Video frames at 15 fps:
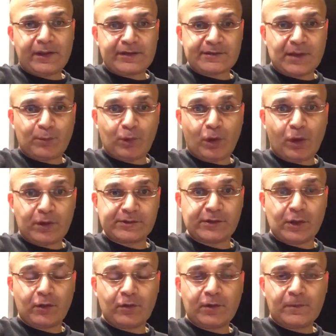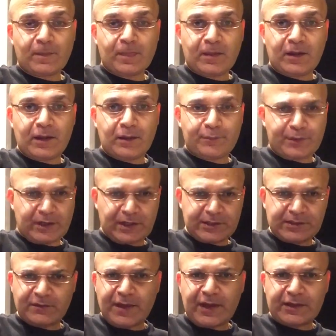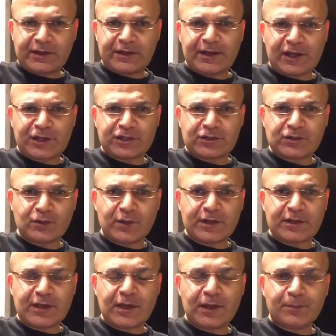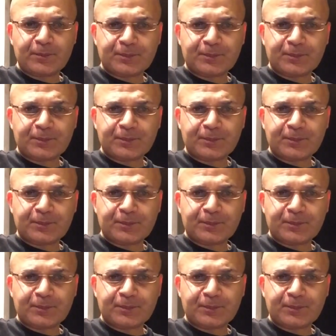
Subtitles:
temple also, because of that connection to India.